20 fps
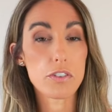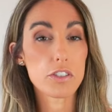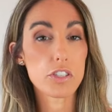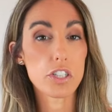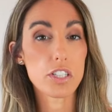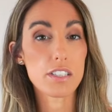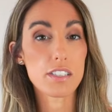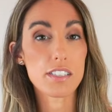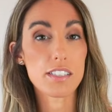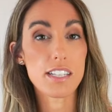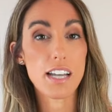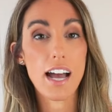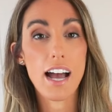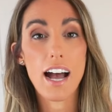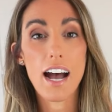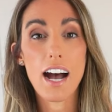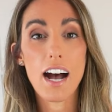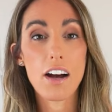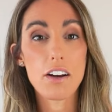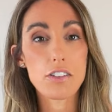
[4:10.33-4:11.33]
just
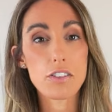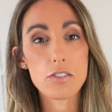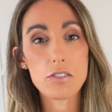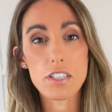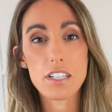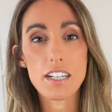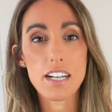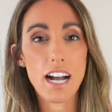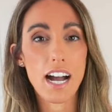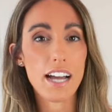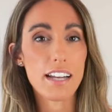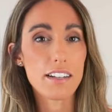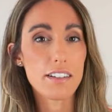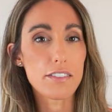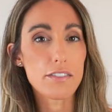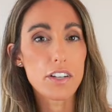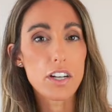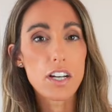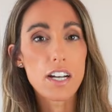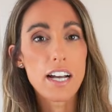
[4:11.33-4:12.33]
how you can kind
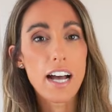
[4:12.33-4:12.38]
of,